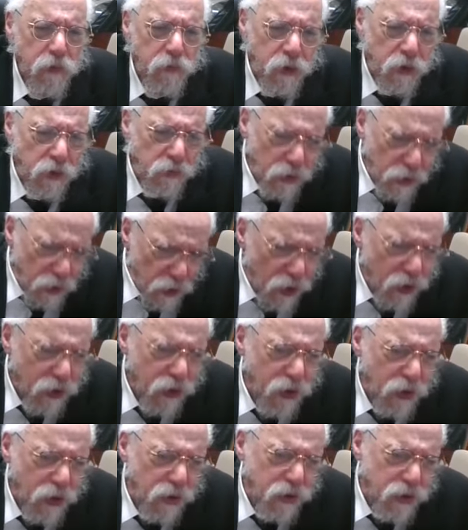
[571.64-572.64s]

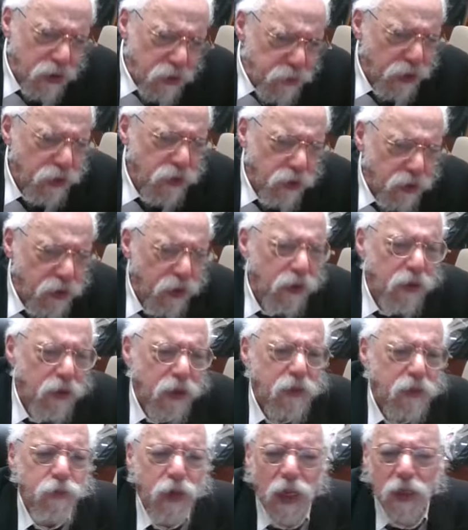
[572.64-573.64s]
Melacha is a special din; it
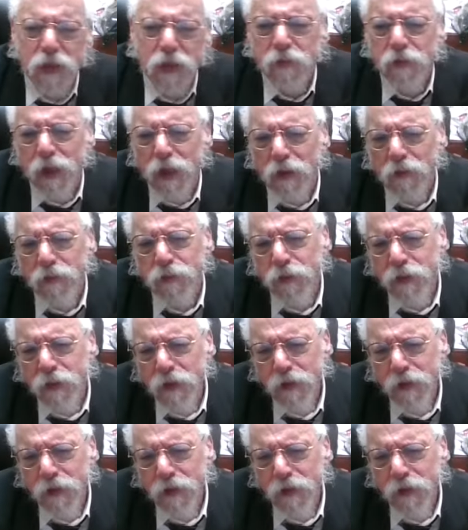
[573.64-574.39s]
doesn't passel the